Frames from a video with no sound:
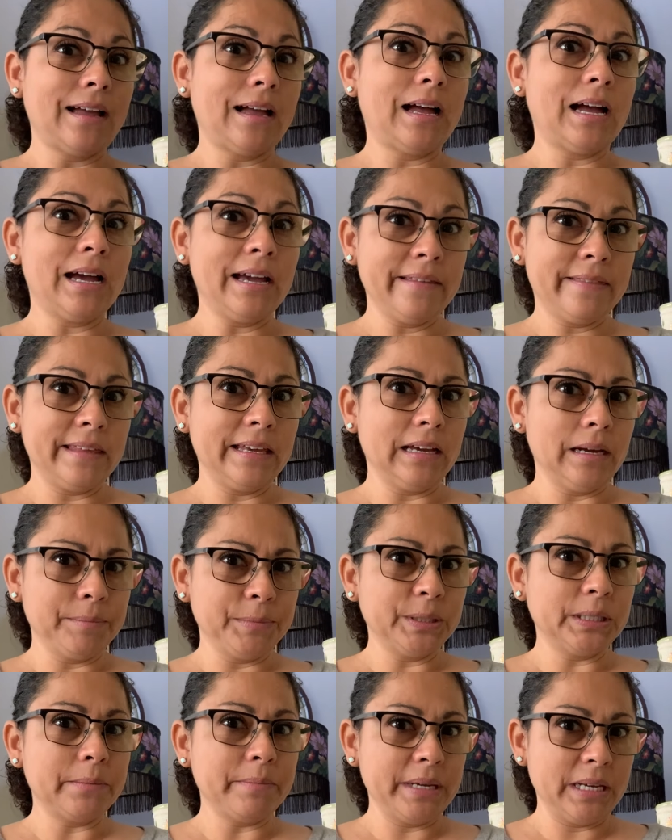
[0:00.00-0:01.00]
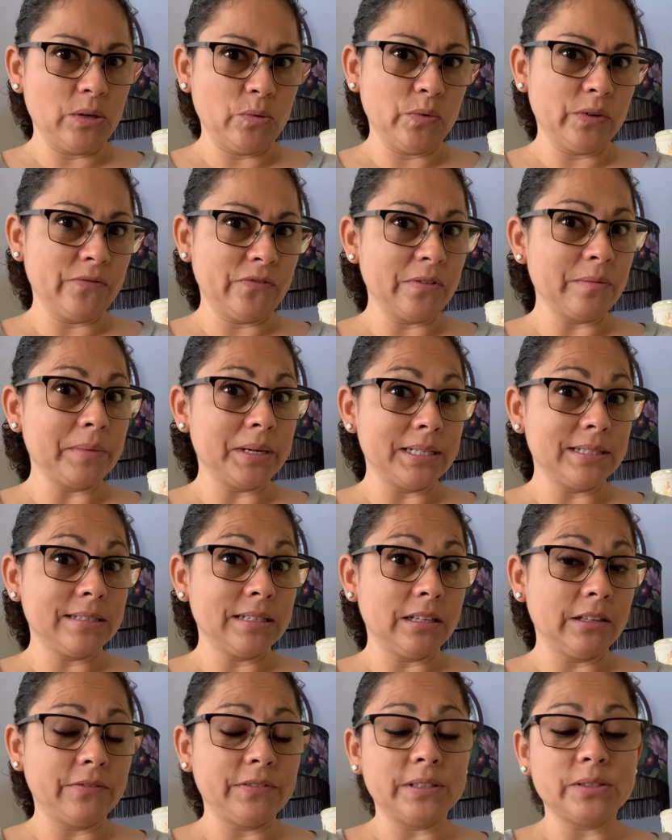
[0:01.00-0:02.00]
I think I'm gonna make one for
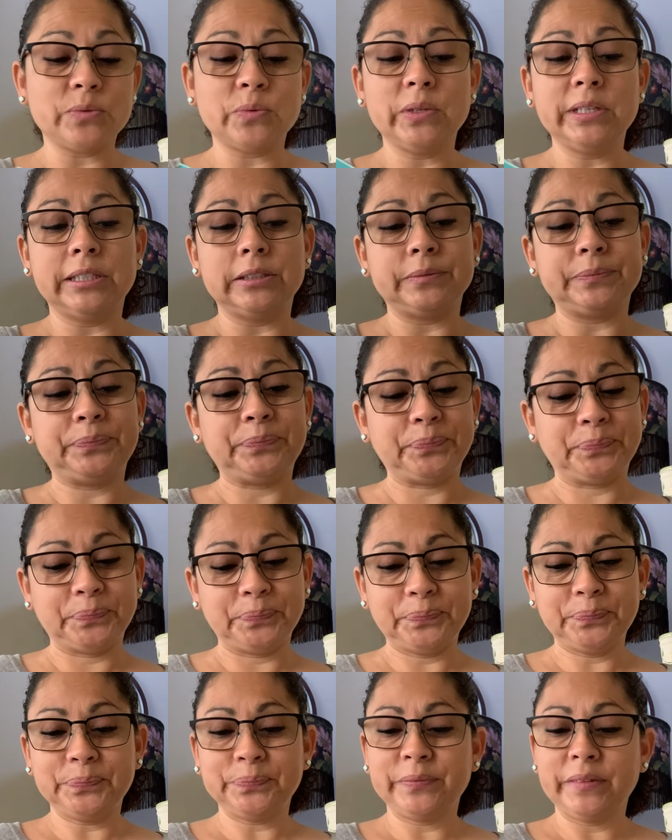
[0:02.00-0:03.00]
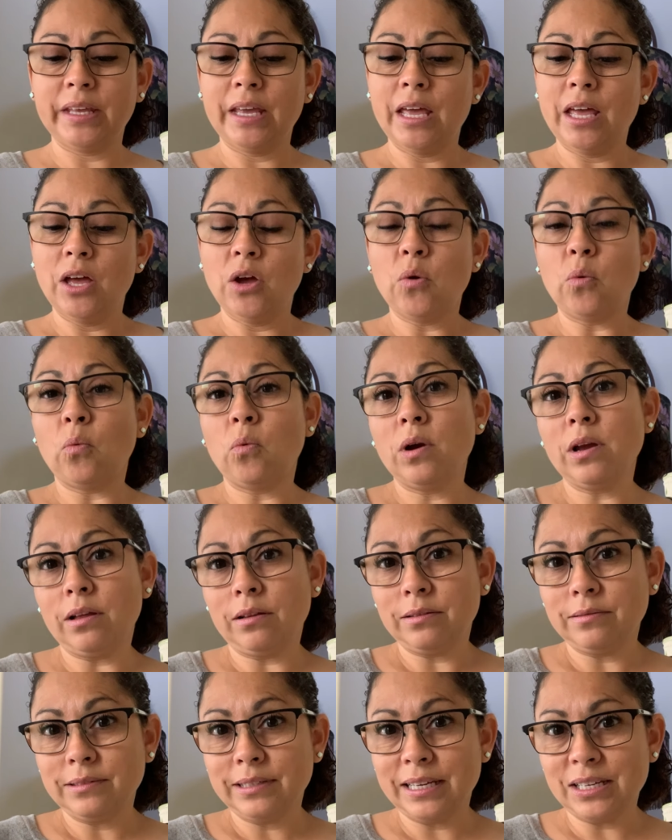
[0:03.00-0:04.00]
myself as well. Well,
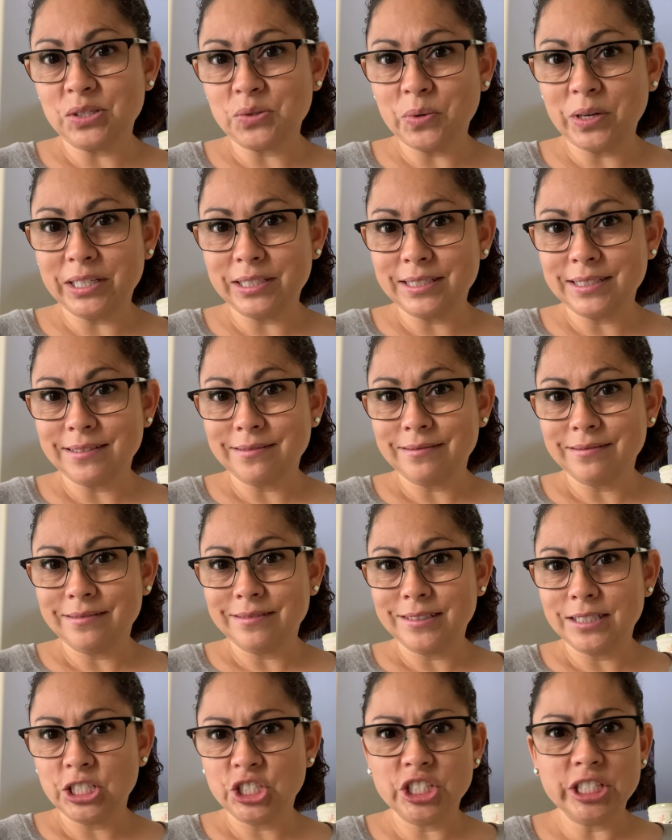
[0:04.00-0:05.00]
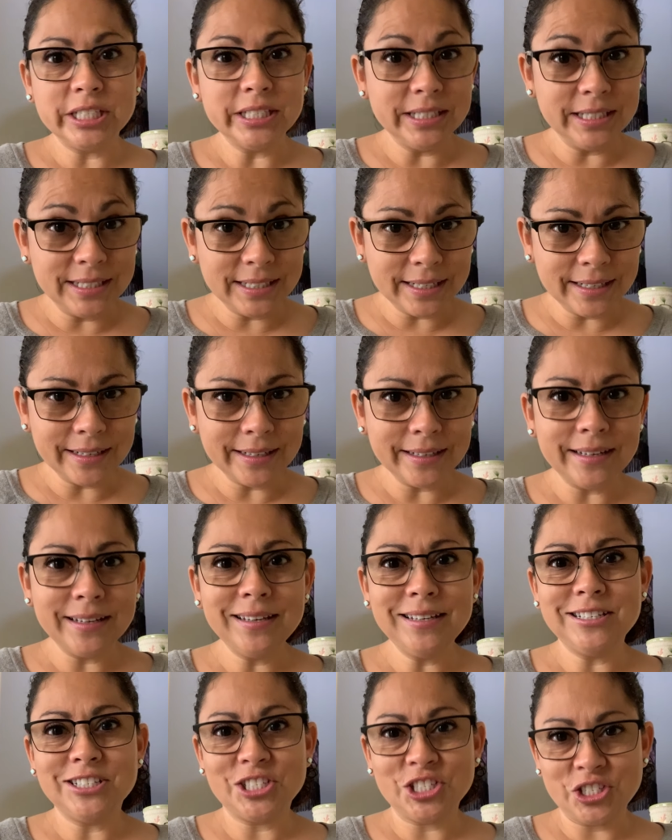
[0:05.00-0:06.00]
guess what? She did
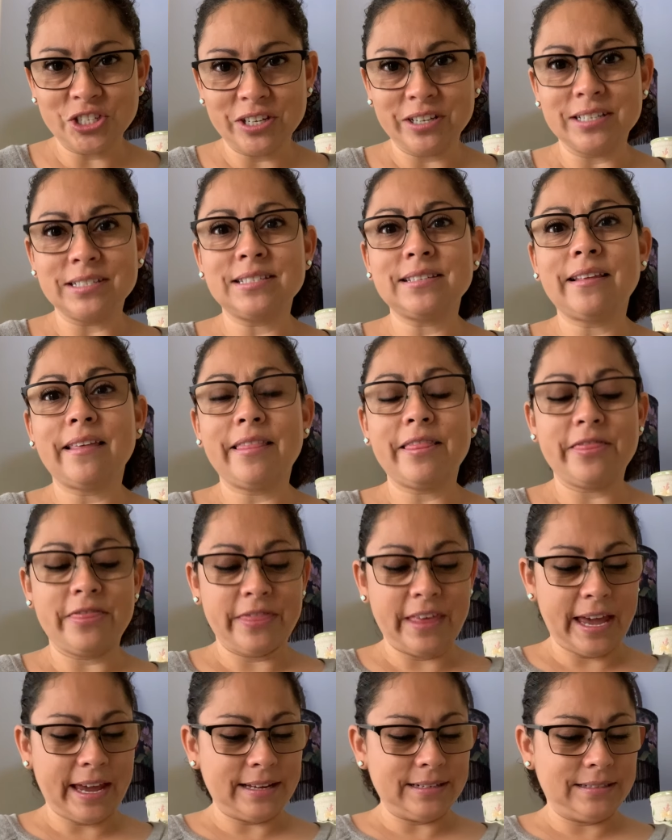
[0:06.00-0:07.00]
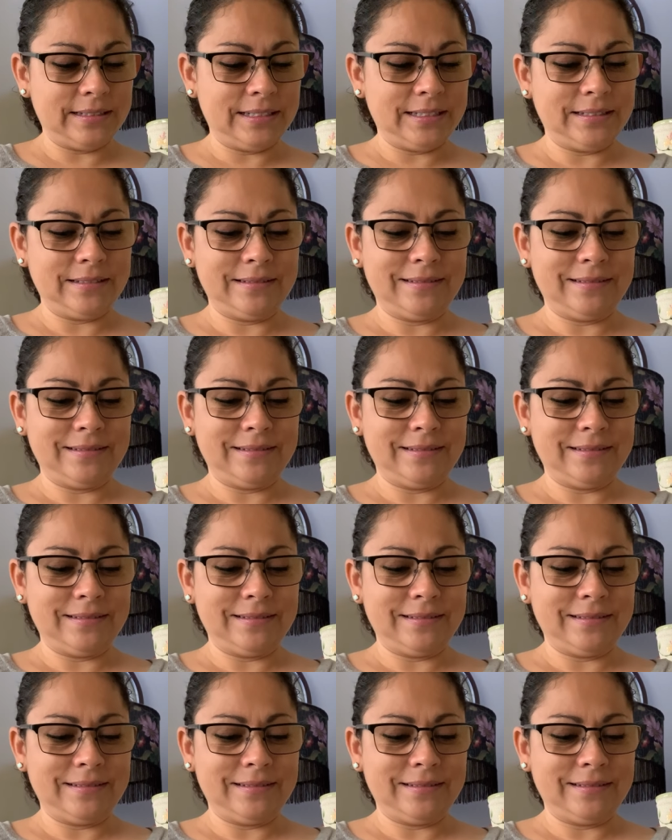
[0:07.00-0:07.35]
just that.